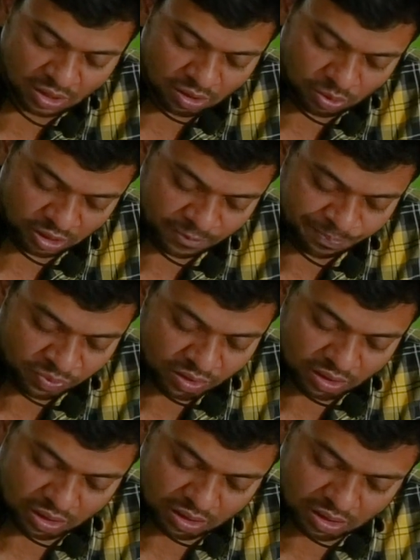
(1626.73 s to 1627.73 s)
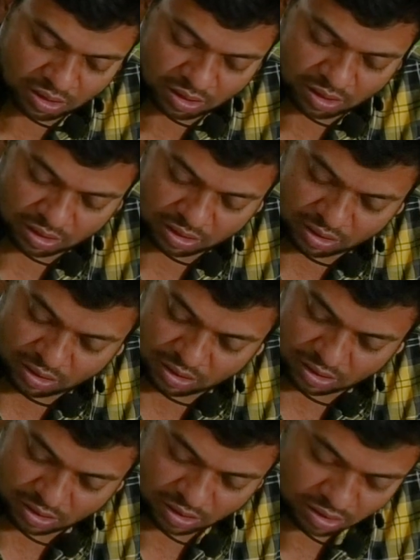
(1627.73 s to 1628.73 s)
Okay, uh,
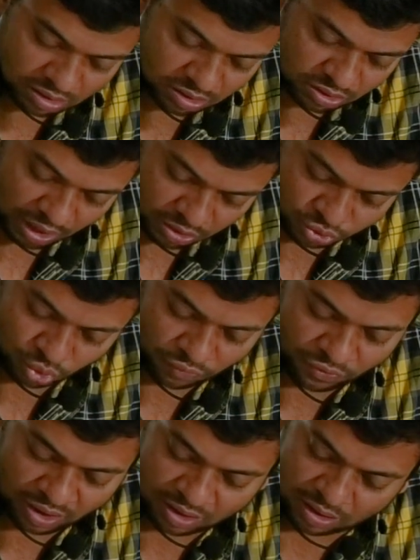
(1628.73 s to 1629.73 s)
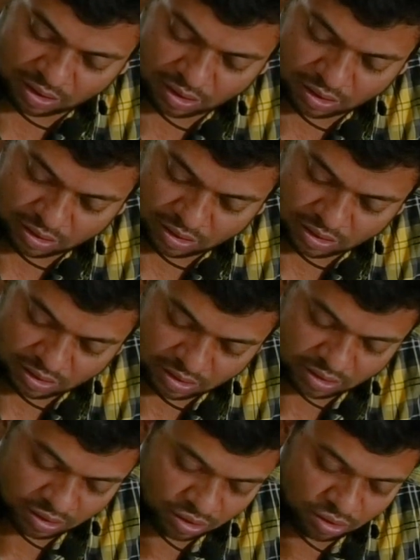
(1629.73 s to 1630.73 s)
so far
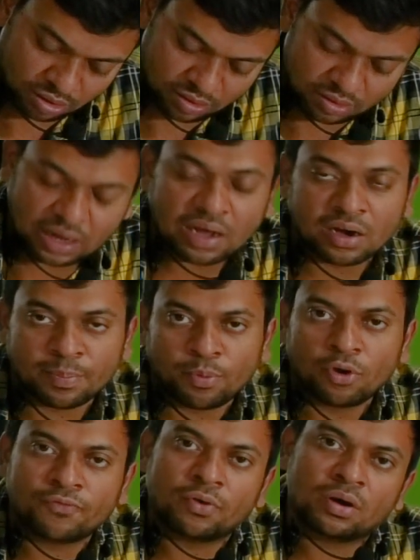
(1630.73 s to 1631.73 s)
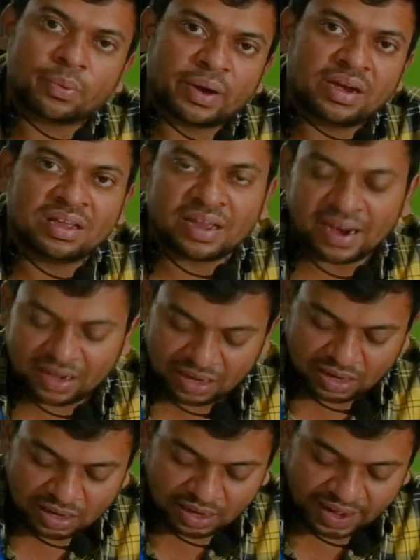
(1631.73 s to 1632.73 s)
a report for
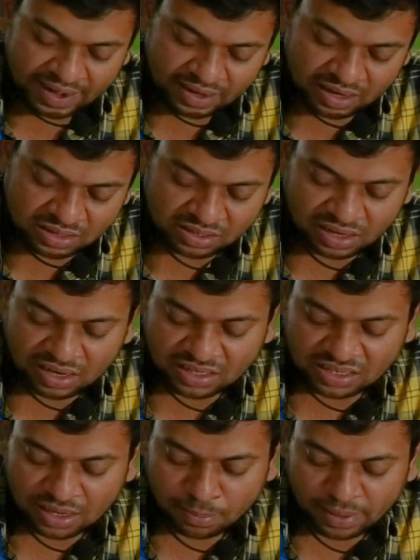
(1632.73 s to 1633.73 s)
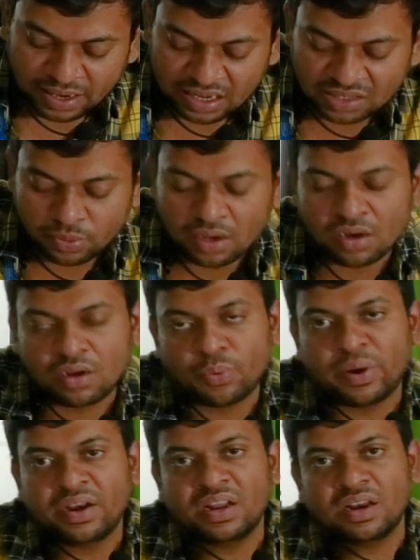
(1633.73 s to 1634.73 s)
2018 and 19 is released, and might as well
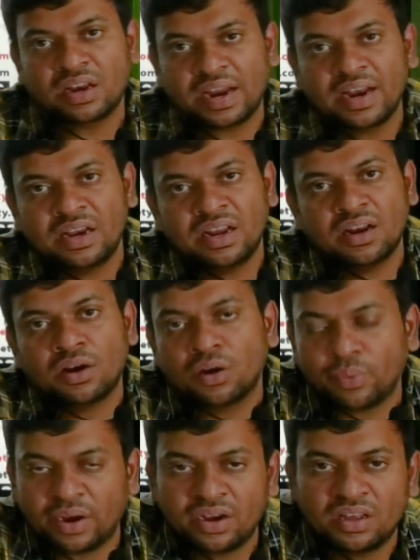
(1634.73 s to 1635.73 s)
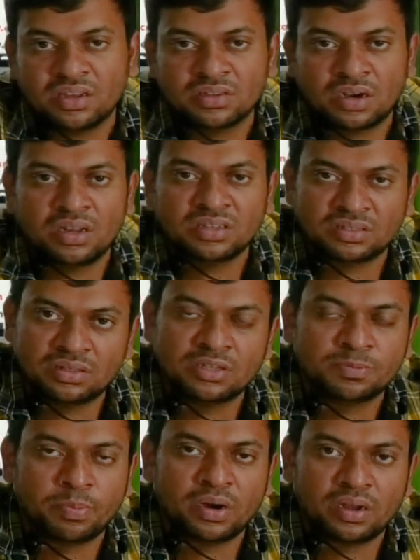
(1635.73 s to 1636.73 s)
2019 and 20 is released
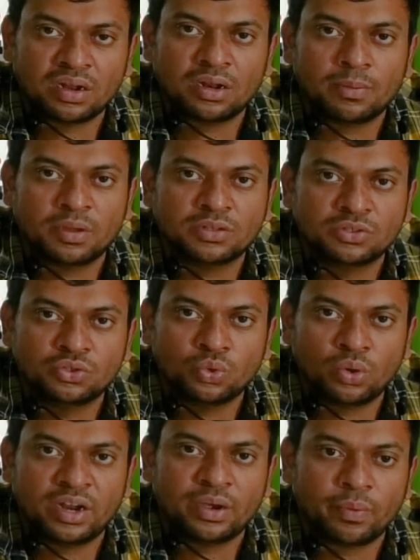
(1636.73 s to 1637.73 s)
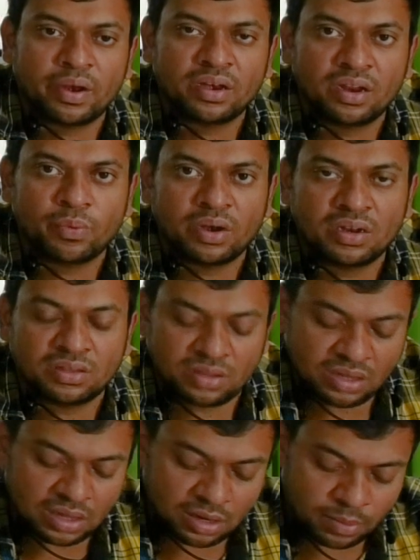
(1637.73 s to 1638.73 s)
this particular month, July
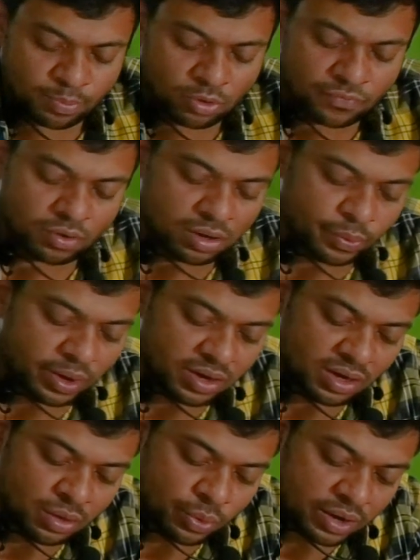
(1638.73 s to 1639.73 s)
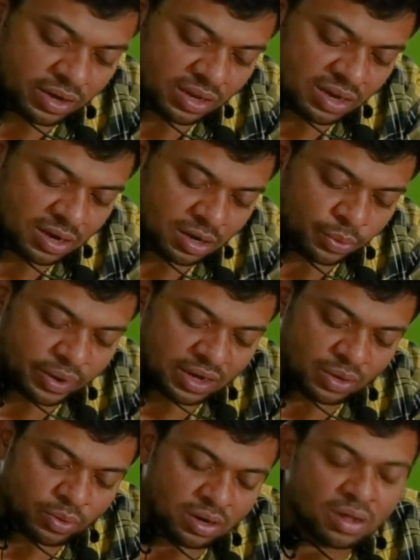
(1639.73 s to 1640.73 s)
2023. A report for 2020 and
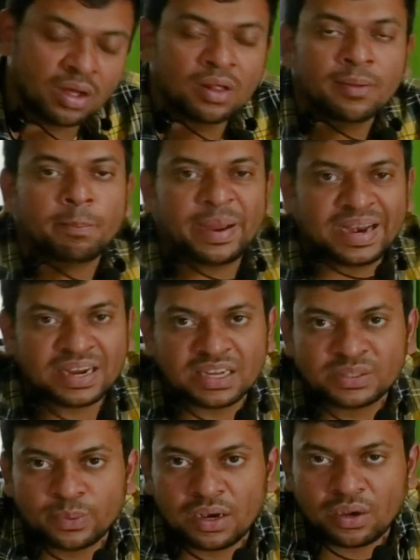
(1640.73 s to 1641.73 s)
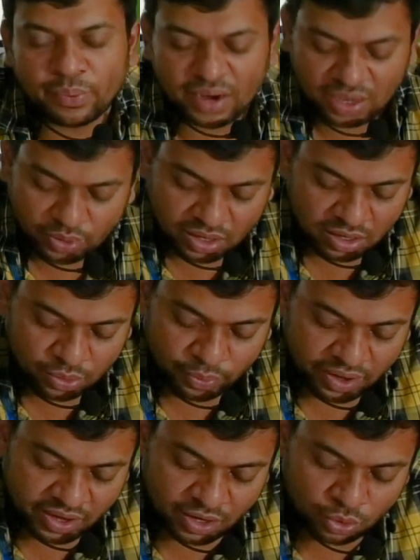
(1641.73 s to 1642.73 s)
21, might as well 21 and
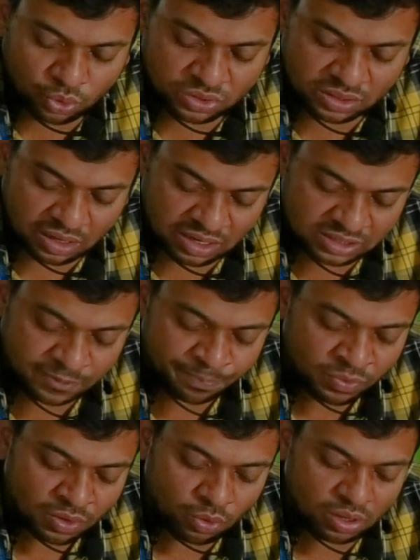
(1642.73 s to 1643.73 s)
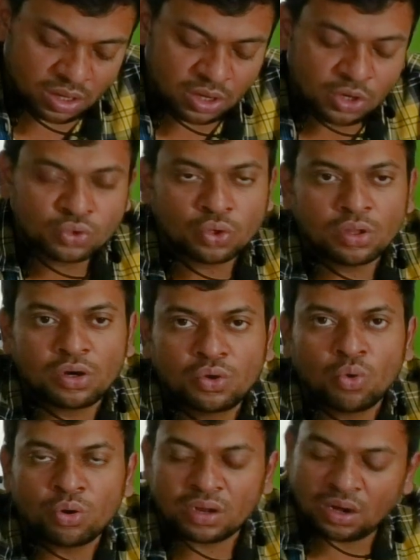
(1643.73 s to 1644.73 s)
22 is released. Okay, so the
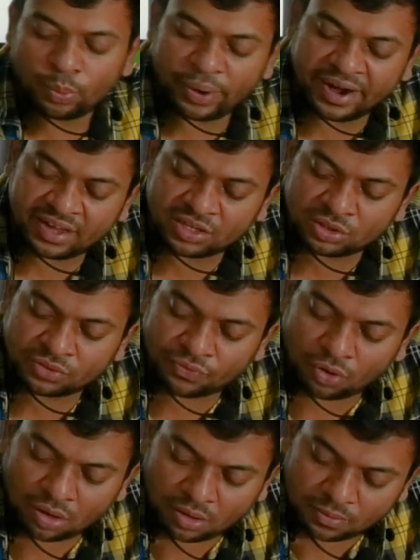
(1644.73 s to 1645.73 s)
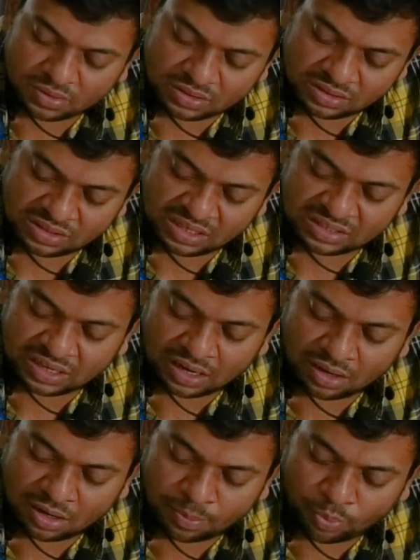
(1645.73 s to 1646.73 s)
total weightage is for
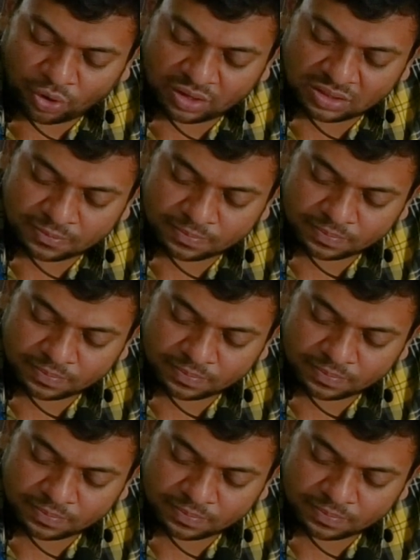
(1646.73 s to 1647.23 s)
600 points.